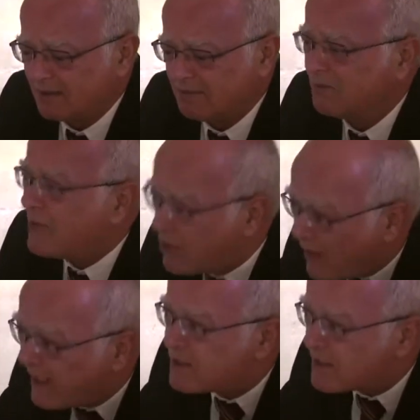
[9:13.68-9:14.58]

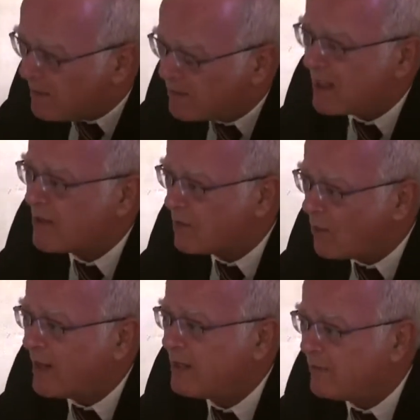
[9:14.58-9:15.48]
Regrets about how the
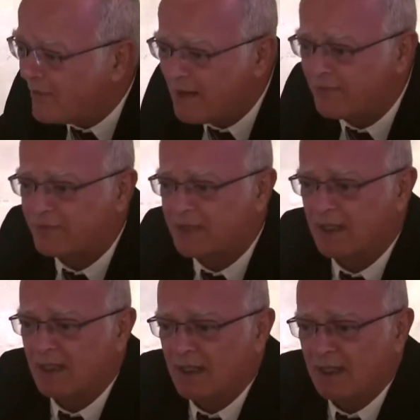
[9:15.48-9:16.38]
way you've lived.
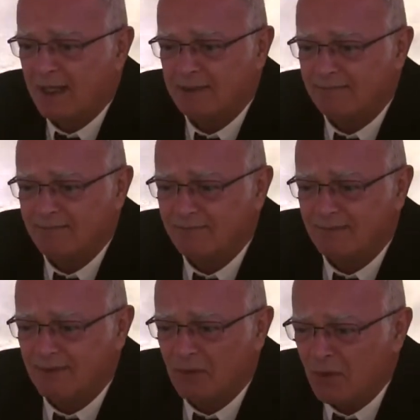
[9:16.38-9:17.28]
And
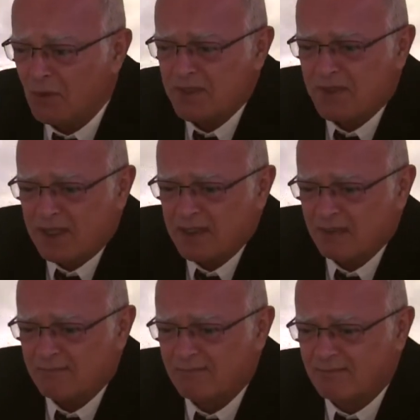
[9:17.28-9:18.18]
all those things
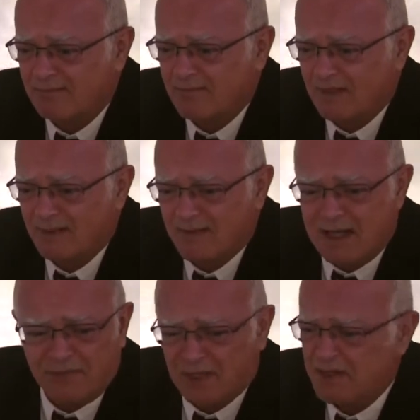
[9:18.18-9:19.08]
are
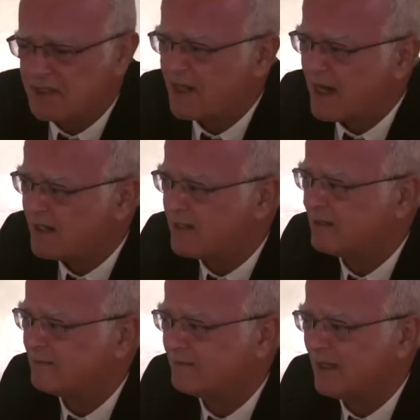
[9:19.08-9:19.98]
left unsaid,
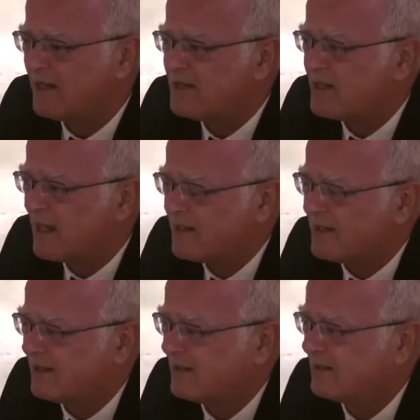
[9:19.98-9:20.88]

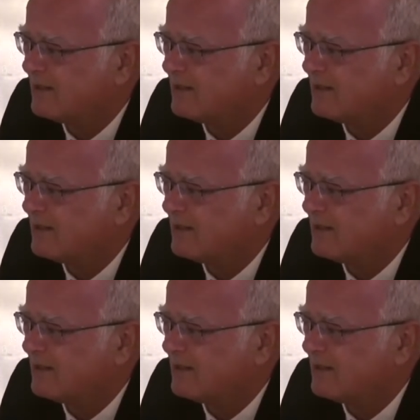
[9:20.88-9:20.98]
undone.